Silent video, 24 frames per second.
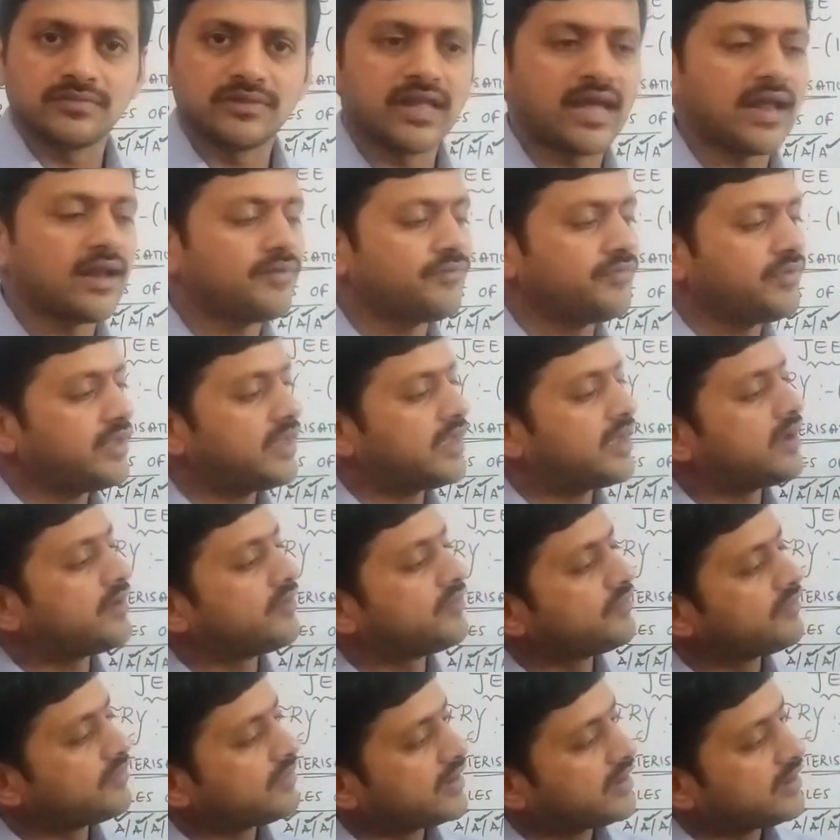Then we
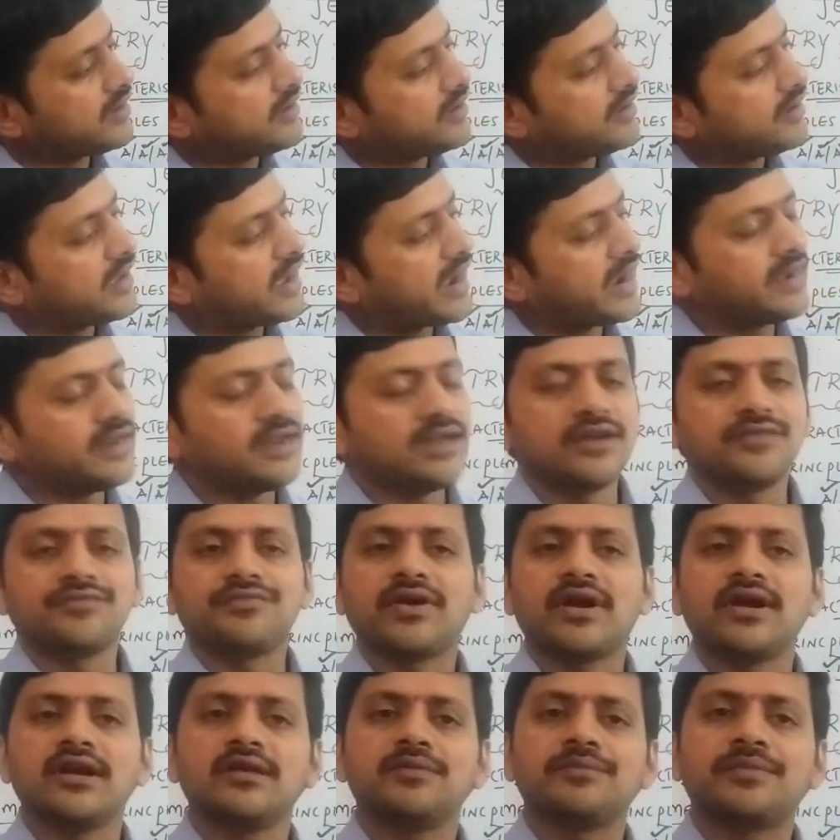have
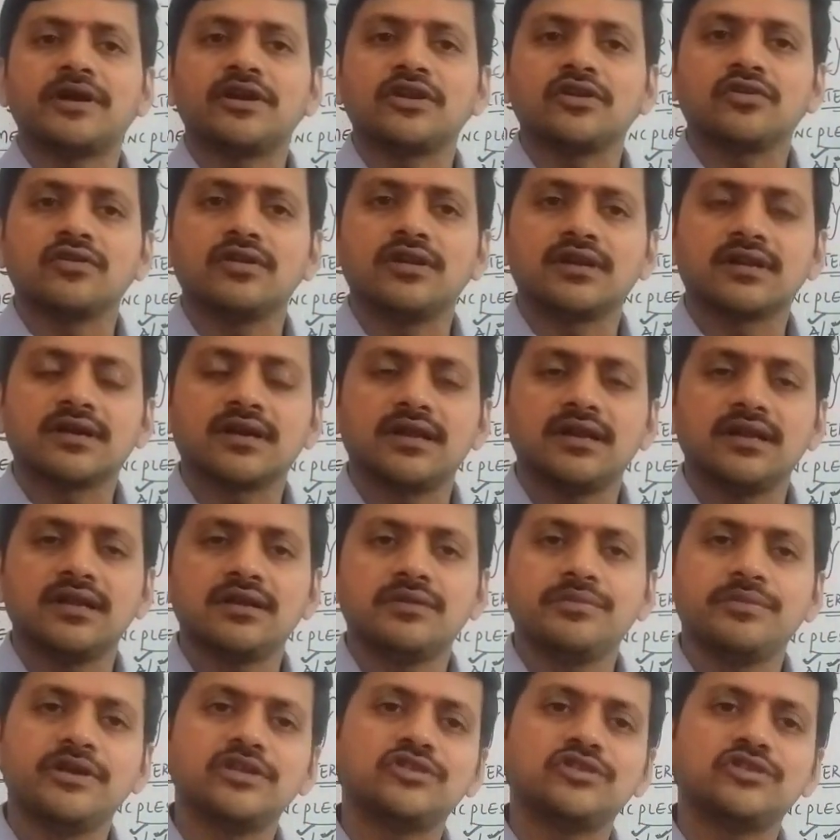identified a particular color.